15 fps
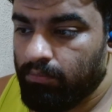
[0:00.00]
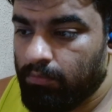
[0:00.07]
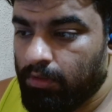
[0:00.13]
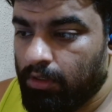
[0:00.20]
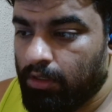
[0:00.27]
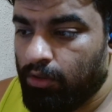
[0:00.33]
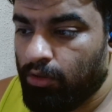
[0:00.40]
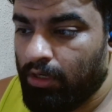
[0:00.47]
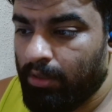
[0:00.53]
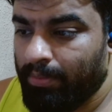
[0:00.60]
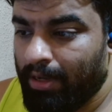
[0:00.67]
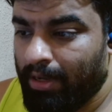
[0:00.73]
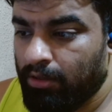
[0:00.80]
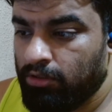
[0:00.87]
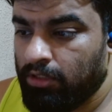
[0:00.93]
I don't like
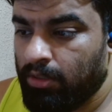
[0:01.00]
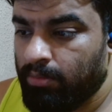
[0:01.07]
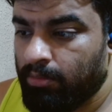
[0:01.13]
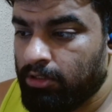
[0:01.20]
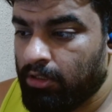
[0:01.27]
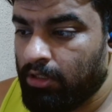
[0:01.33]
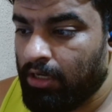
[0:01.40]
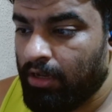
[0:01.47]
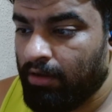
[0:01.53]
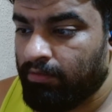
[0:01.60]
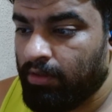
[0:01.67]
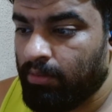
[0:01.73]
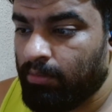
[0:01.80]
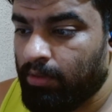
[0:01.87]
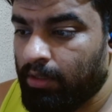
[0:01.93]
mangoes that much. I'll have
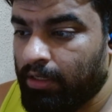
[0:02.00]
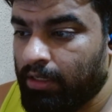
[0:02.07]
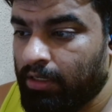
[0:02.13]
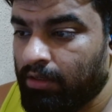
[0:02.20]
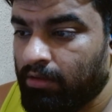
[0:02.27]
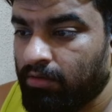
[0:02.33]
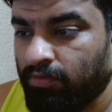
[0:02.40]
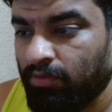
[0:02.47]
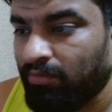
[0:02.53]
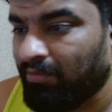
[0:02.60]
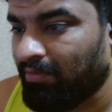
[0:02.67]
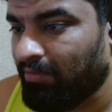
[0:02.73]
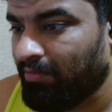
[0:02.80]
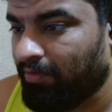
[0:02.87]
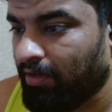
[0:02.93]
them like any other fruit.
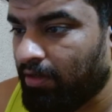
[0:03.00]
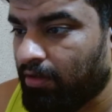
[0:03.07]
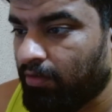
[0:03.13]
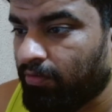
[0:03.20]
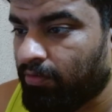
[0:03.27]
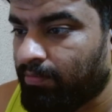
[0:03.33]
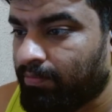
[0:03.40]
Fair enough.